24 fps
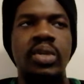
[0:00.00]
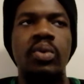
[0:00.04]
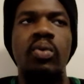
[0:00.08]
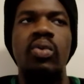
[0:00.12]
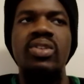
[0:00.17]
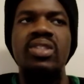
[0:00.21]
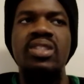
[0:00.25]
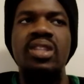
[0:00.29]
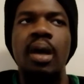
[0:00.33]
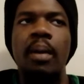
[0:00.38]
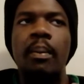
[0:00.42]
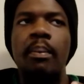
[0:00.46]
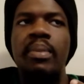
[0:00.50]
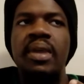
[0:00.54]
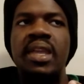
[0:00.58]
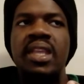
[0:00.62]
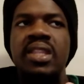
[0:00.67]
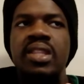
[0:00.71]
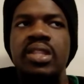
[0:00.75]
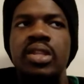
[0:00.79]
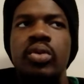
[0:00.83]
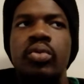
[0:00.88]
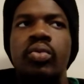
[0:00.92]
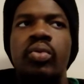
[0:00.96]
He was not
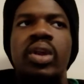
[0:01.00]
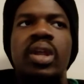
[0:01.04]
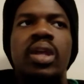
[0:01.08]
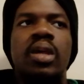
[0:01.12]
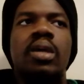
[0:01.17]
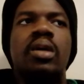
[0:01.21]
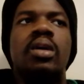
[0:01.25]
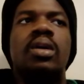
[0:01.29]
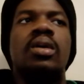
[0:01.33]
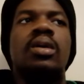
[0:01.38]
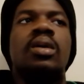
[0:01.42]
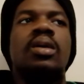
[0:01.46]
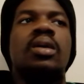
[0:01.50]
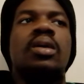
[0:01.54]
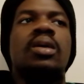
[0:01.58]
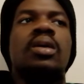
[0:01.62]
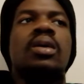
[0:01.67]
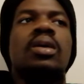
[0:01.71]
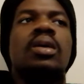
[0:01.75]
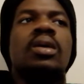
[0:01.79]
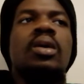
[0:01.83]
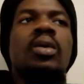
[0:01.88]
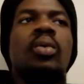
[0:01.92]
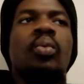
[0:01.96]
being direct
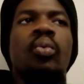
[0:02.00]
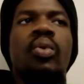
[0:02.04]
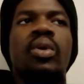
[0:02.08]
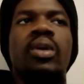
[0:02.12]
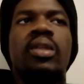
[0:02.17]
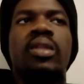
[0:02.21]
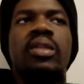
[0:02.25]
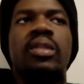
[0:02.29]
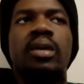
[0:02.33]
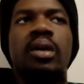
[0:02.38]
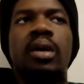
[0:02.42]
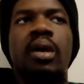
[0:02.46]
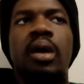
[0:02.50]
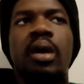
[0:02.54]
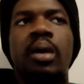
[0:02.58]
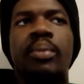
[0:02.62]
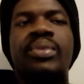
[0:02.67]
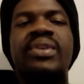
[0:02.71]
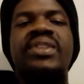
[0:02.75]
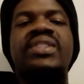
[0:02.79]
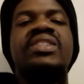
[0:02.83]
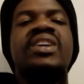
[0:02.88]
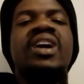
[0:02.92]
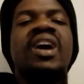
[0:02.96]
with
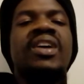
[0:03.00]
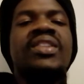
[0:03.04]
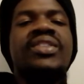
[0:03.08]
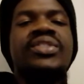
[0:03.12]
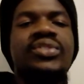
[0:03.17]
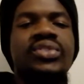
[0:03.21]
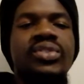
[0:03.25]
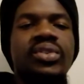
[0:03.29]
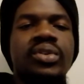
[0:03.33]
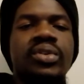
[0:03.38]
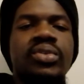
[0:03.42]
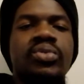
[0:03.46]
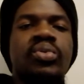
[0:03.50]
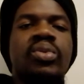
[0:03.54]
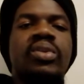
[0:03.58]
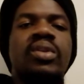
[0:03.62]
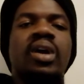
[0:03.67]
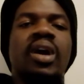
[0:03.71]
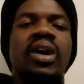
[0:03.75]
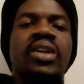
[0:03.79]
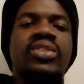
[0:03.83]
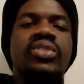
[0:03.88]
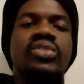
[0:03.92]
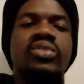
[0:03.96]
his answers
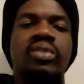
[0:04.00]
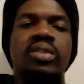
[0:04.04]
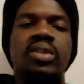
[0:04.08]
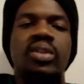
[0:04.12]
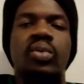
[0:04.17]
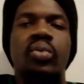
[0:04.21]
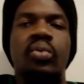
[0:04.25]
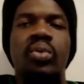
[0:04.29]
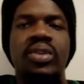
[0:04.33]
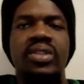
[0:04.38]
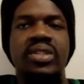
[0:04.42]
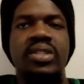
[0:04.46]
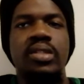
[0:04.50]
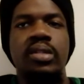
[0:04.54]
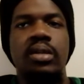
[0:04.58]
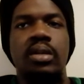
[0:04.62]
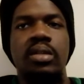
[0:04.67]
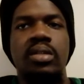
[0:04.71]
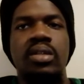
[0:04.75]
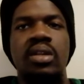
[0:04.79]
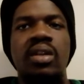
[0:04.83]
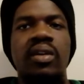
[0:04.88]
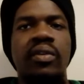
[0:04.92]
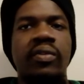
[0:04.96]
when answering the
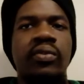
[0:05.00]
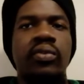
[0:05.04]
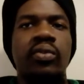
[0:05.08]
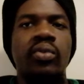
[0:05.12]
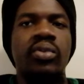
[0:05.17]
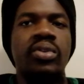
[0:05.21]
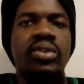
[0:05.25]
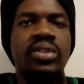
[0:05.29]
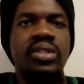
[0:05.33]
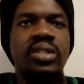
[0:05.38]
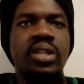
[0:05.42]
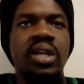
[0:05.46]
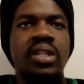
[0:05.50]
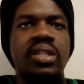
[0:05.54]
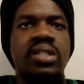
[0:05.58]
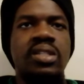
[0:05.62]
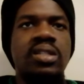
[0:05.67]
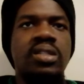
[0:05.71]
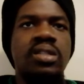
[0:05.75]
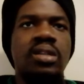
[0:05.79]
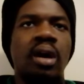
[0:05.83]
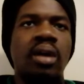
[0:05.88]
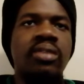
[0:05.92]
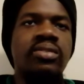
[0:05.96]
questions. And of course,
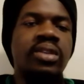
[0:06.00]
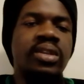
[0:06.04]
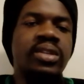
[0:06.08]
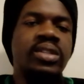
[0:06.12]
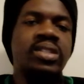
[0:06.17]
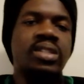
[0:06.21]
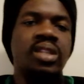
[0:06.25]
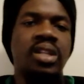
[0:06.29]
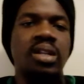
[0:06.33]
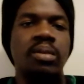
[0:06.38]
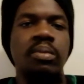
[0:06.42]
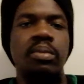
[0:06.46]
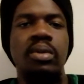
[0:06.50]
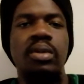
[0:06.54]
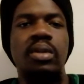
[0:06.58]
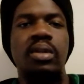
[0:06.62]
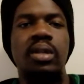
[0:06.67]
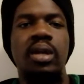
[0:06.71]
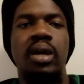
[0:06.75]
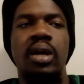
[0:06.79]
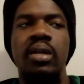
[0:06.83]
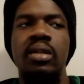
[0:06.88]
that's understandable.